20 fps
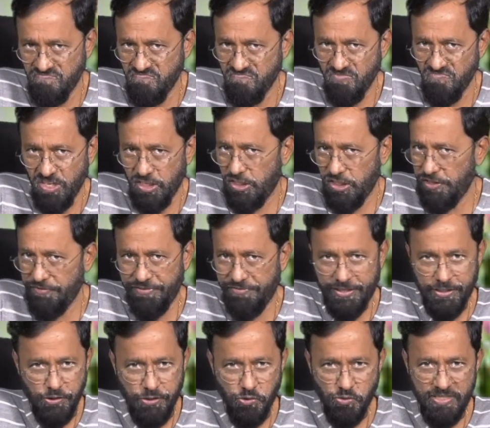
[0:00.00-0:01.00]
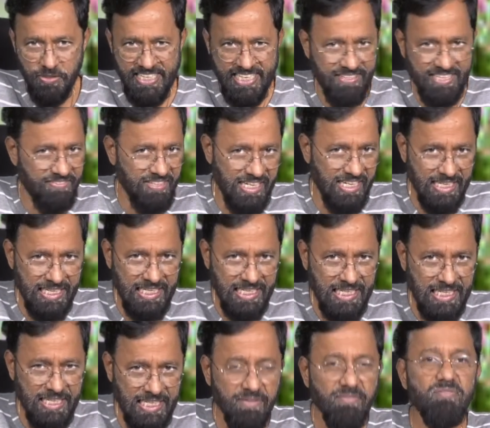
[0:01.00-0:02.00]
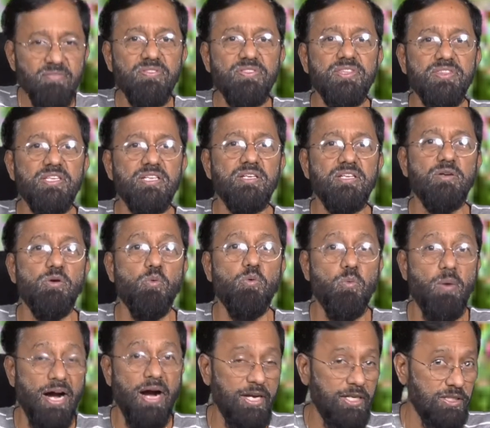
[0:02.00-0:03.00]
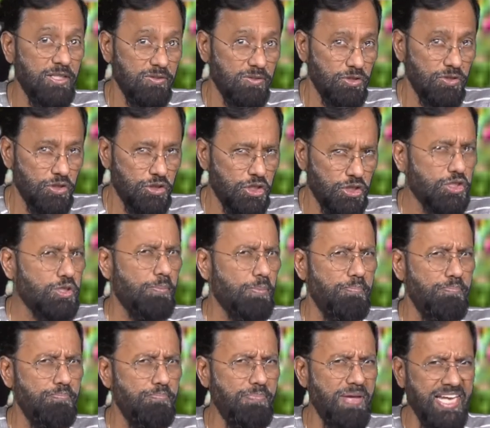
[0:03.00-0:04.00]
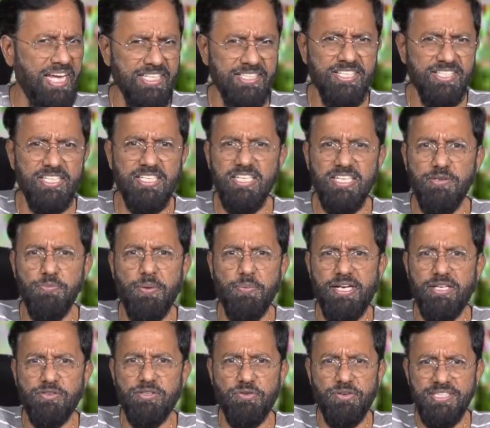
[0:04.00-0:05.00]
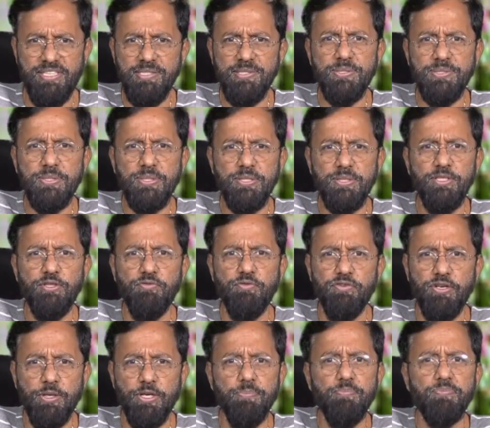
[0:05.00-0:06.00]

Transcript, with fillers: She fails to deliver. While she's amazingly well dressed in the film,